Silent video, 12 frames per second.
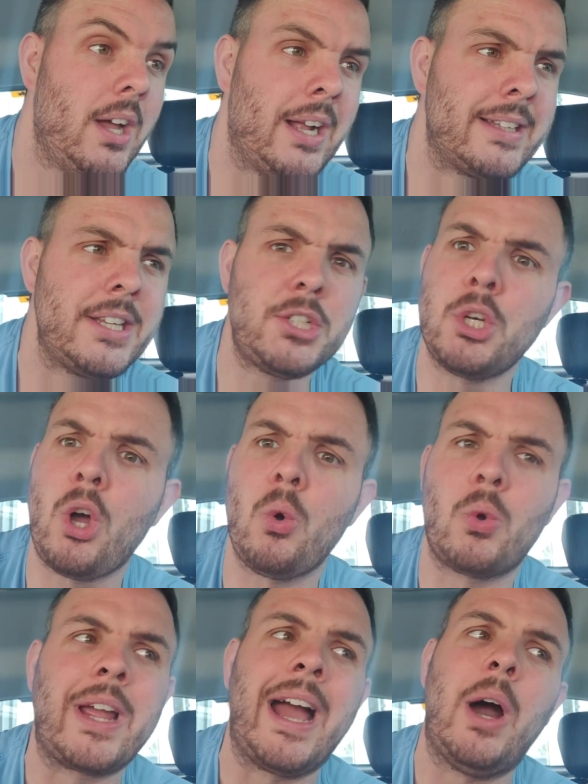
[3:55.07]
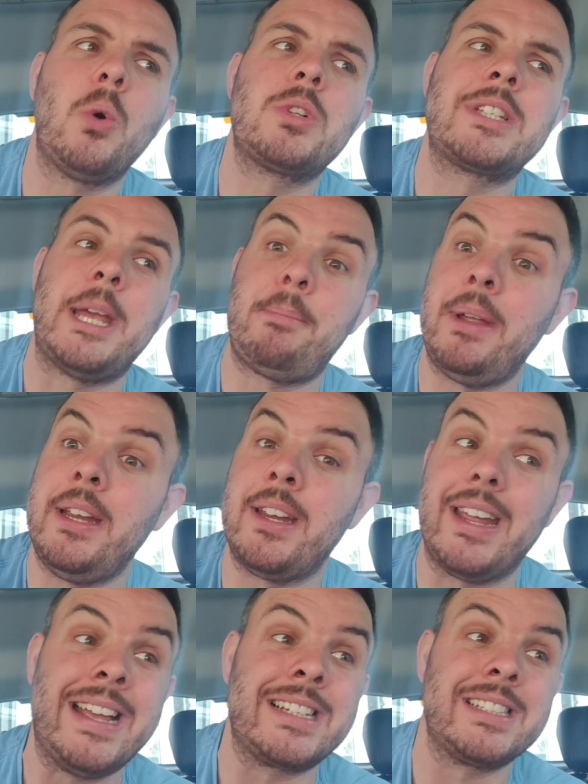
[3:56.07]
And did you know cow
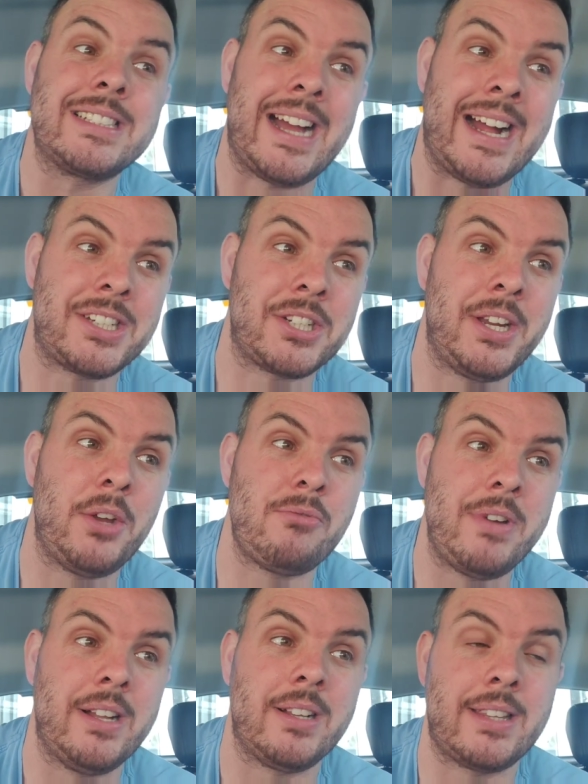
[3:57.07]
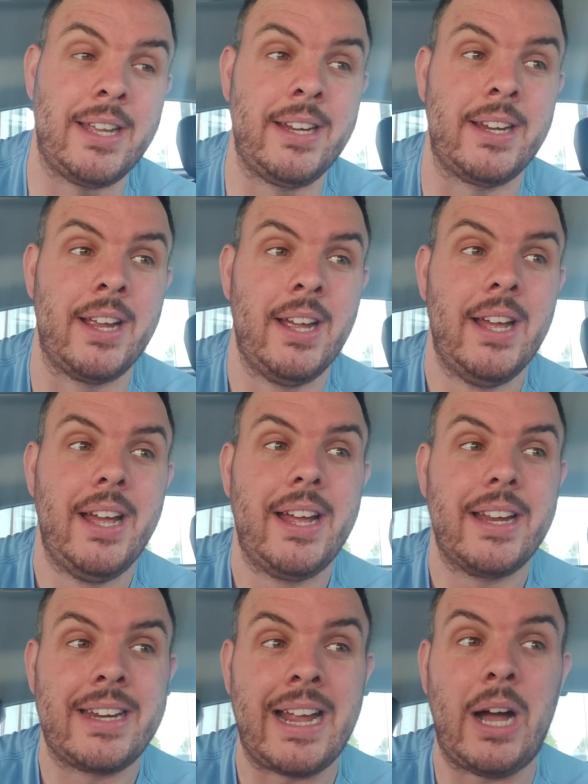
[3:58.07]
tipping isn't actually a real thing?
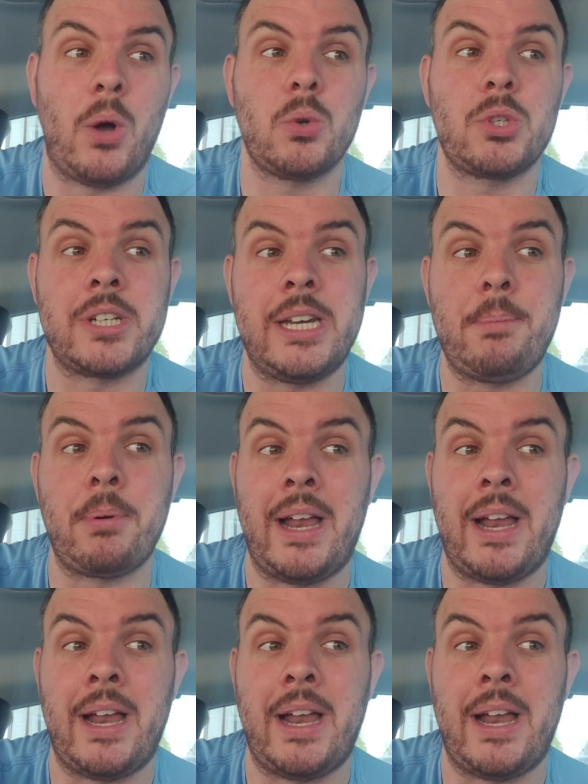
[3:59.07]
Cows sleep